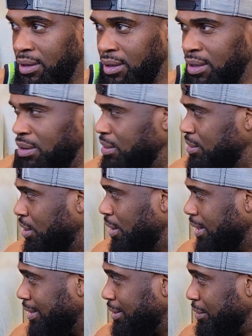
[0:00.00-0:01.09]
Well, who are you
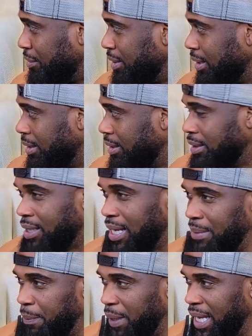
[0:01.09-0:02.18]
talking to? Come
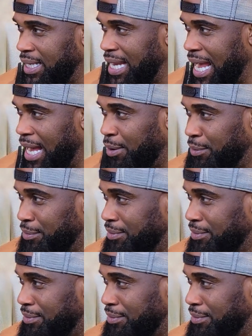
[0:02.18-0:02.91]
up here now.